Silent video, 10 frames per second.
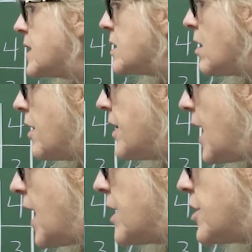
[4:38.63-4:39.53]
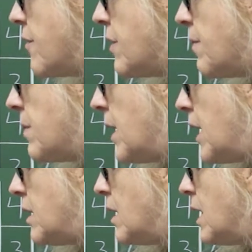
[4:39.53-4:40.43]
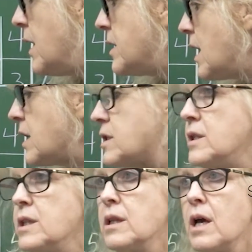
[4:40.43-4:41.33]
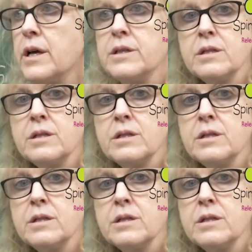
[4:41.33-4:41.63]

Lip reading: It's not the edge of the plane, it's actually the lines